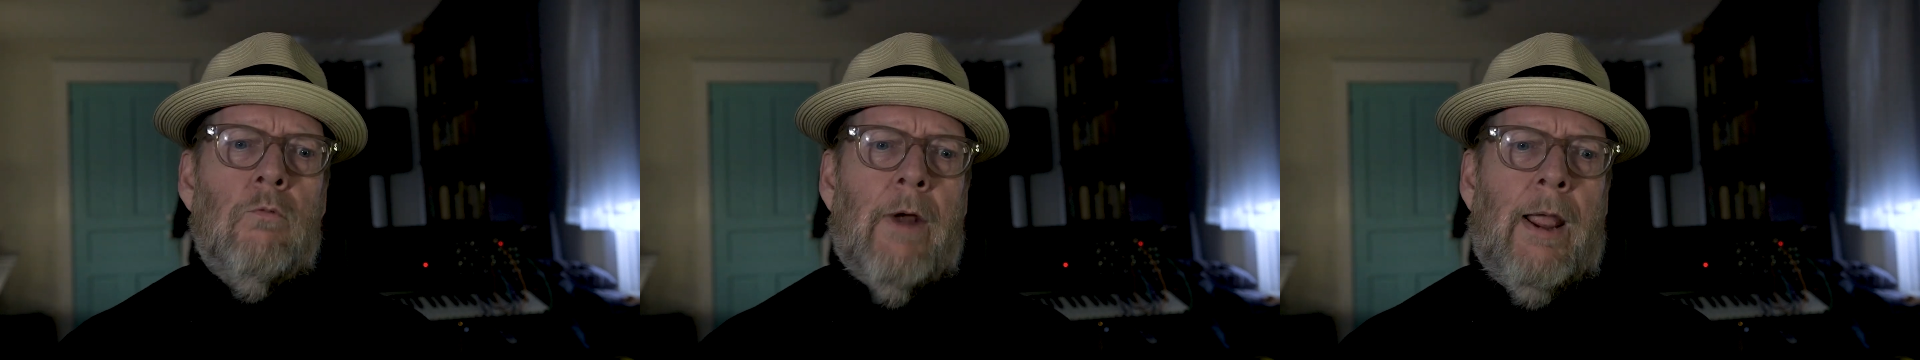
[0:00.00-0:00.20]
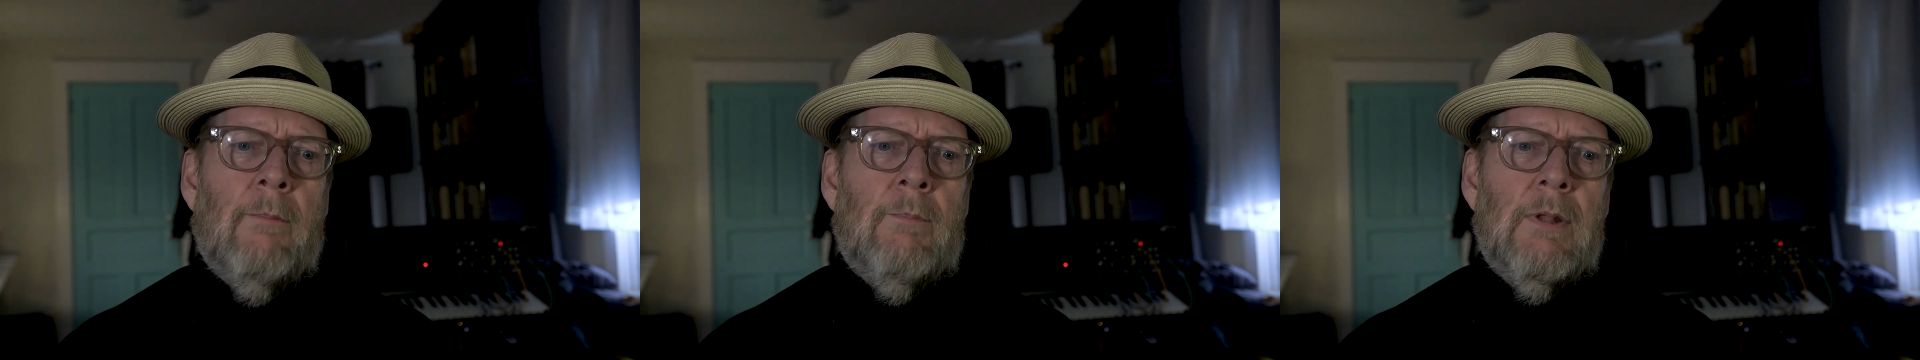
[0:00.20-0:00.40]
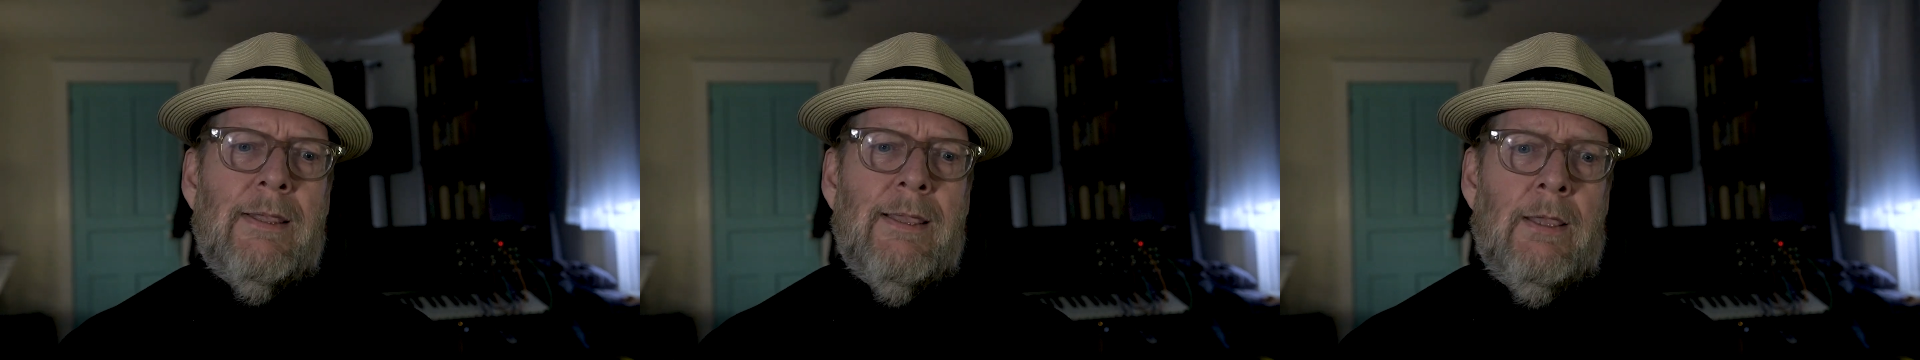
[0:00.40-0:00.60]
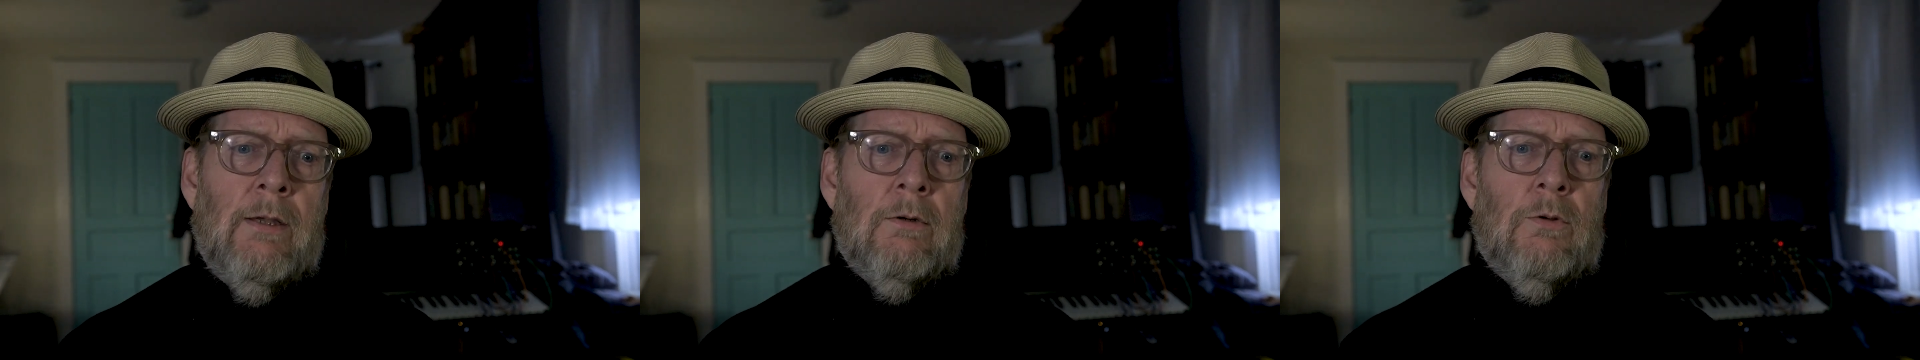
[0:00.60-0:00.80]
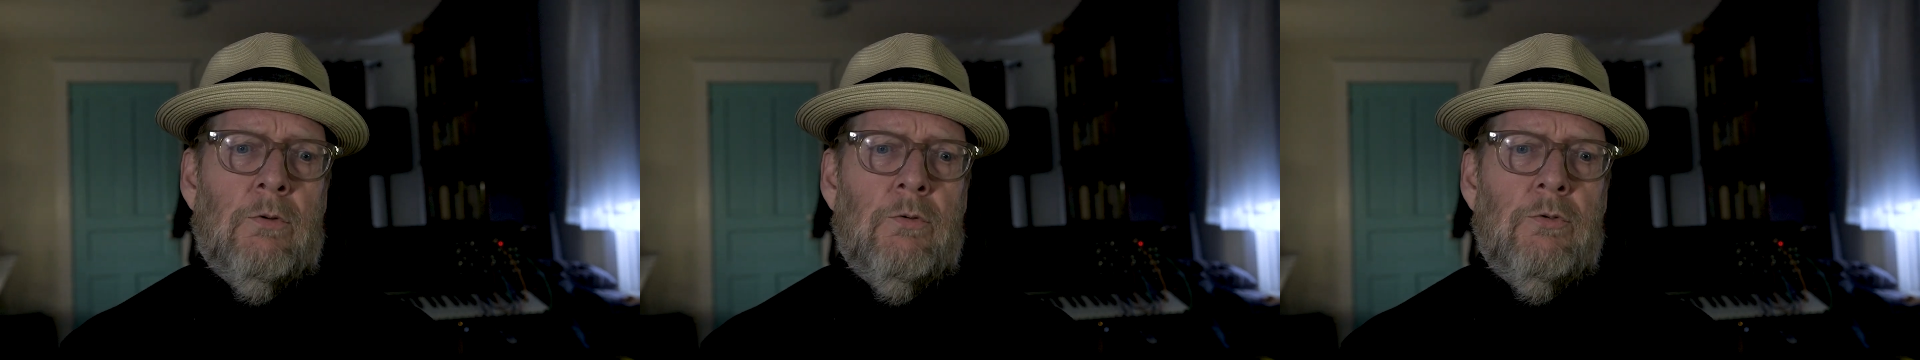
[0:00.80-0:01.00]
rambling
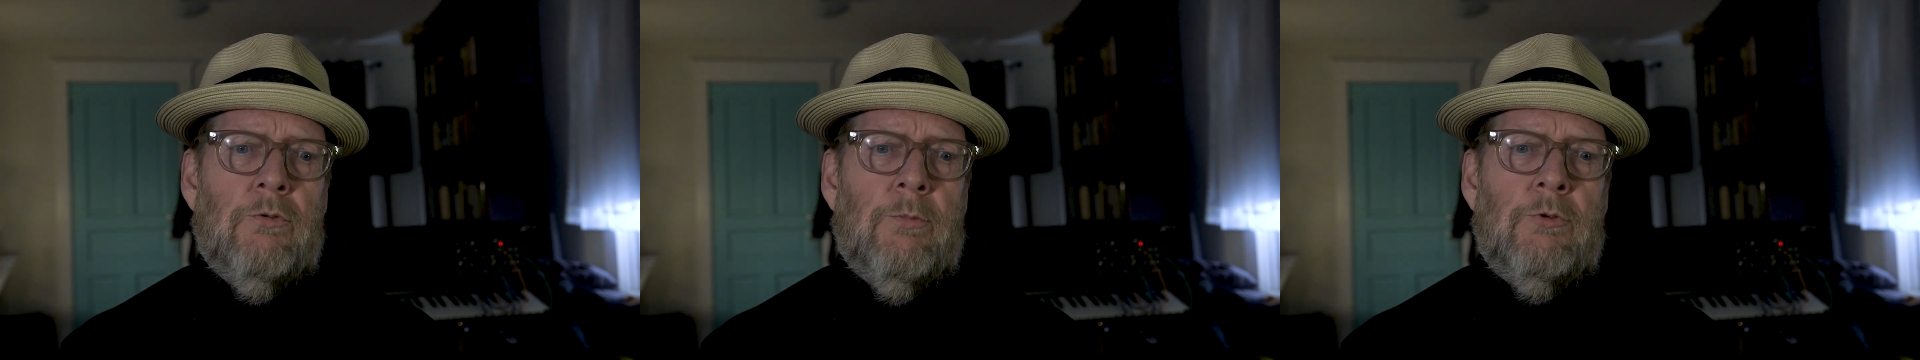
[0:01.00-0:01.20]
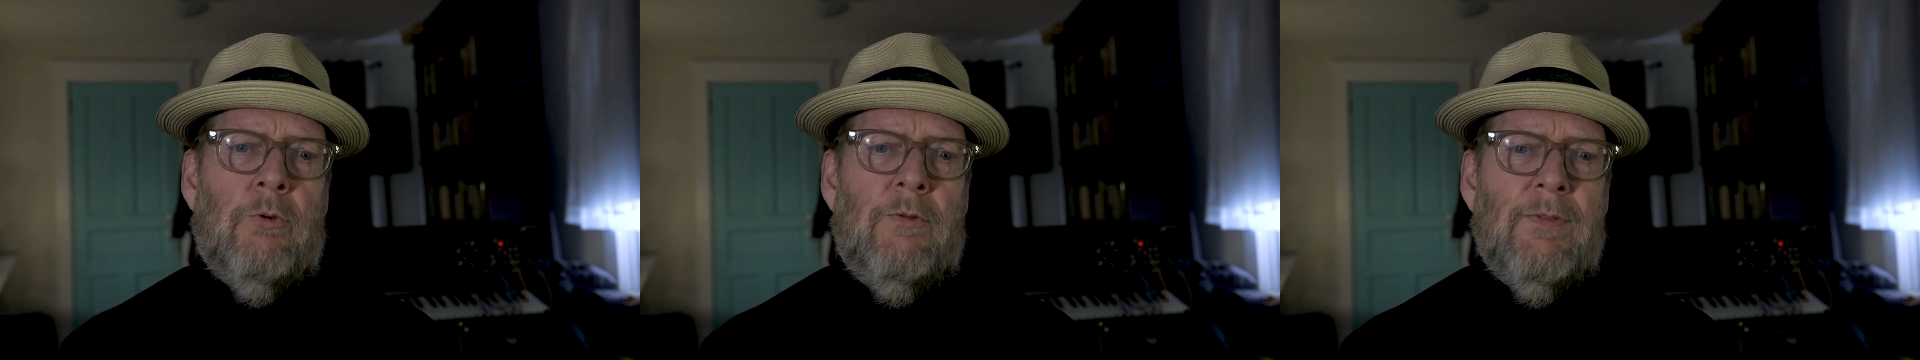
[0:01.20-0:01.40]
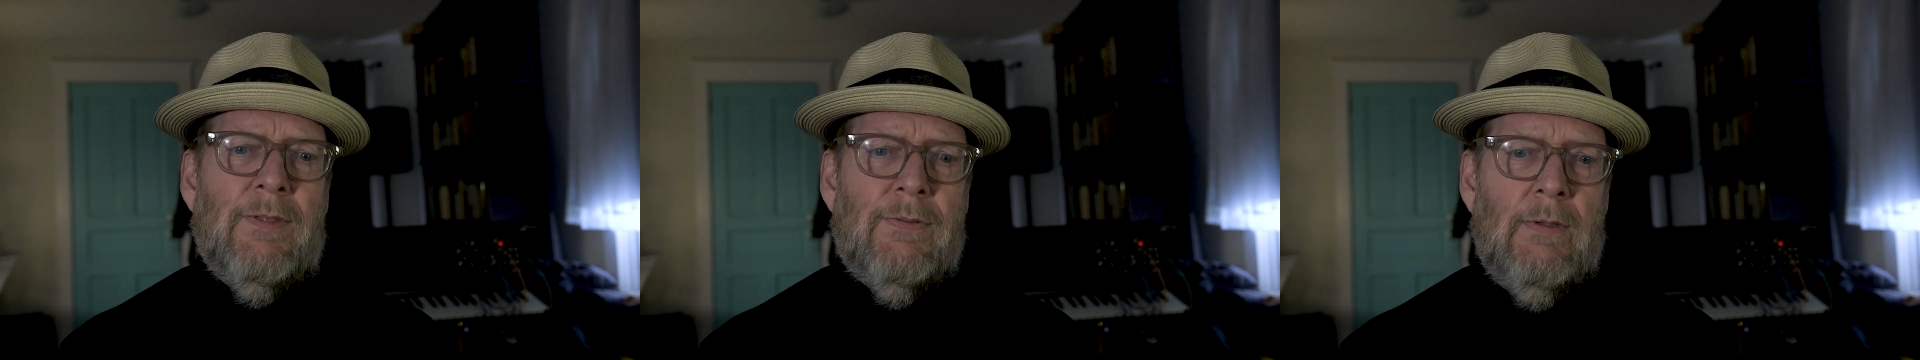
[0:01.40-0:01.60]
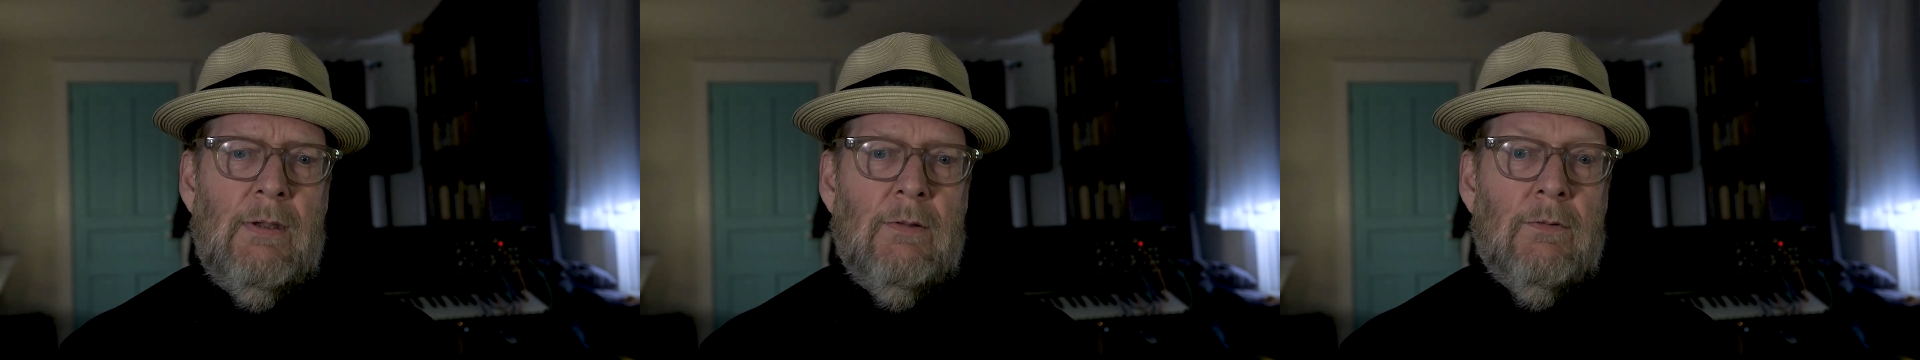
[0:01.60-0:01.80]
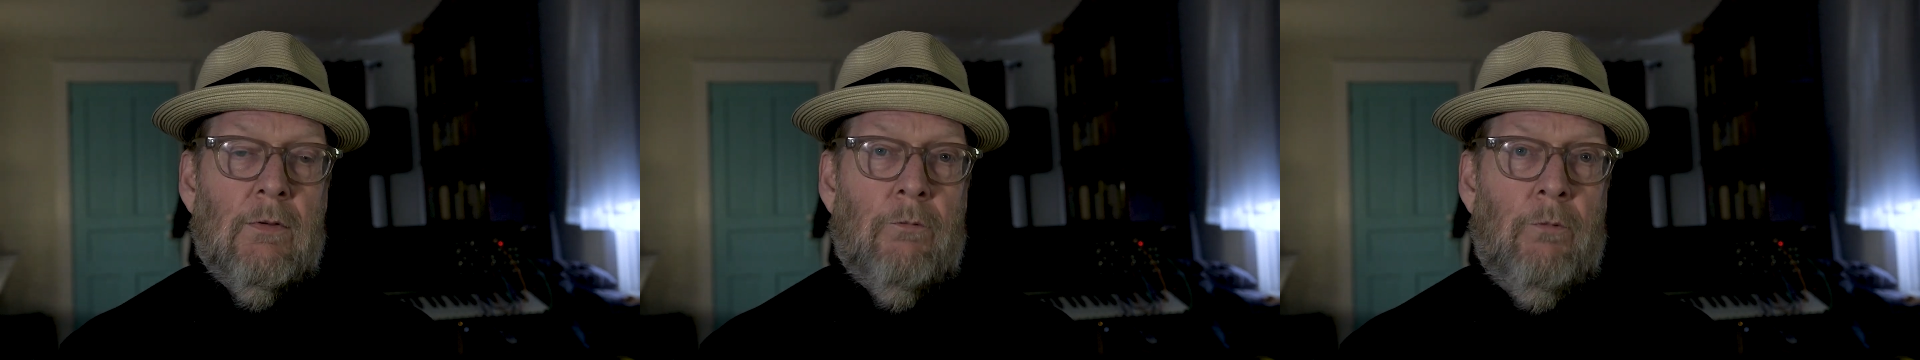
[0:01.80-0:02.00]
interludes between the
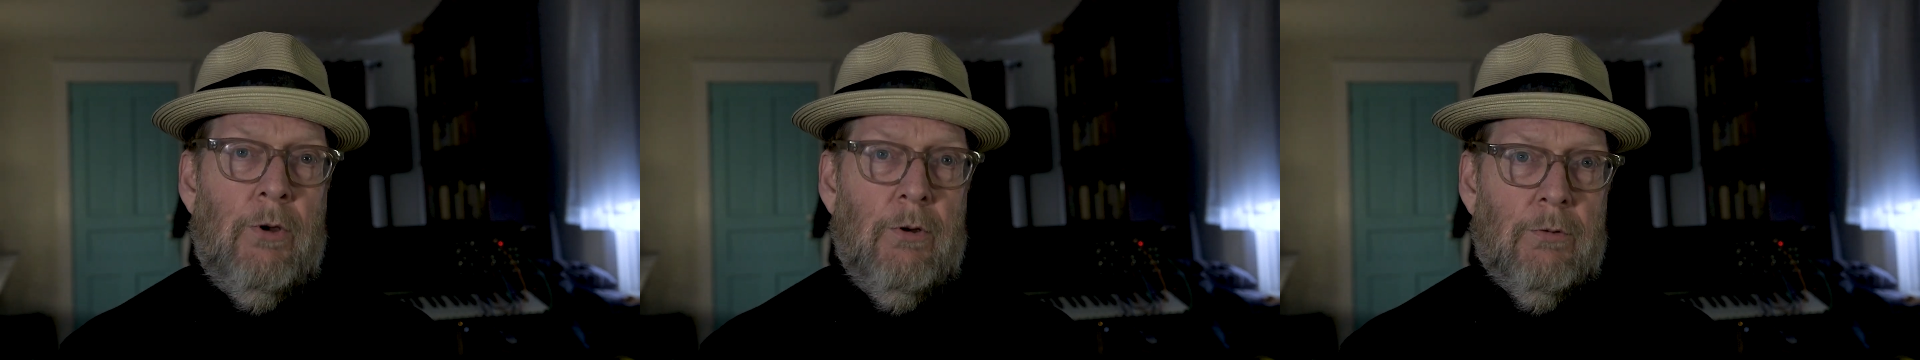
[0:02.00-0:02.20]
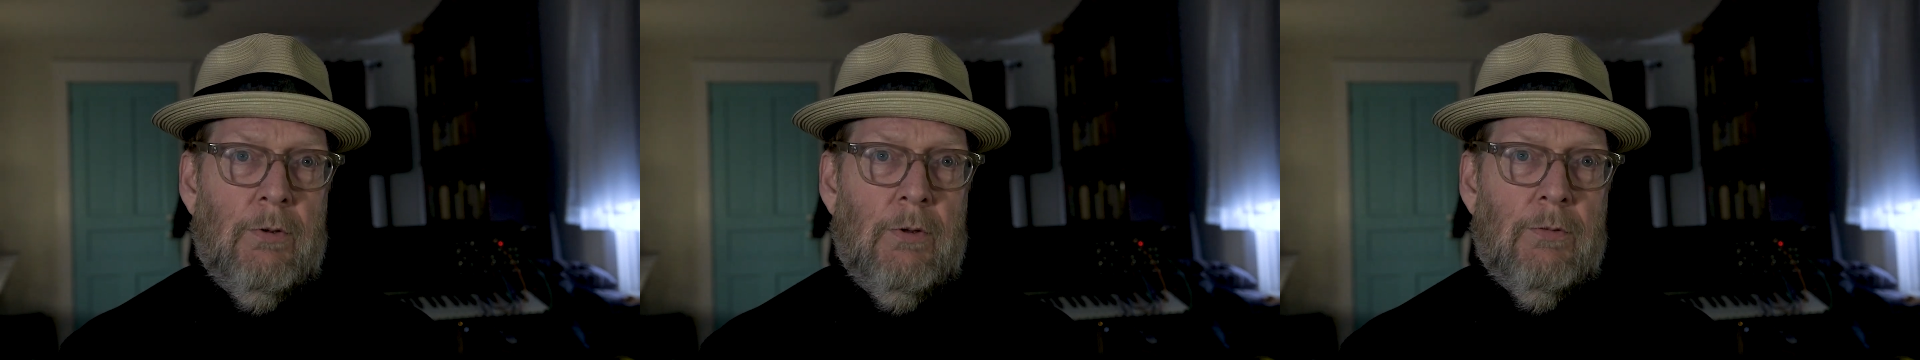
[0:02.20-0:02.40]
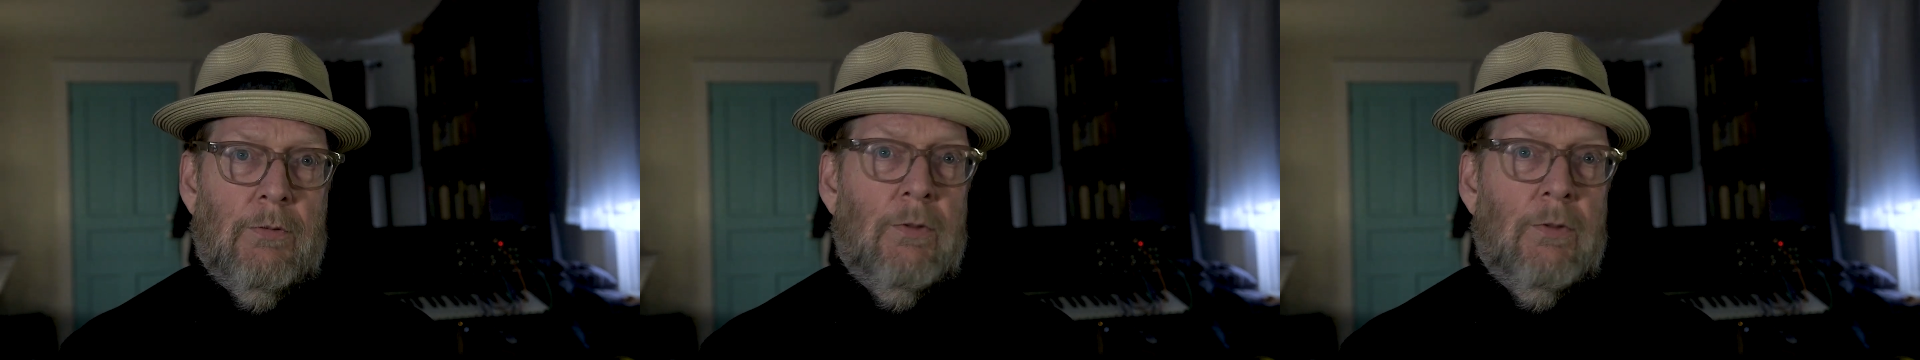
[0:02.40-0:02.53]
scenes of weirdness,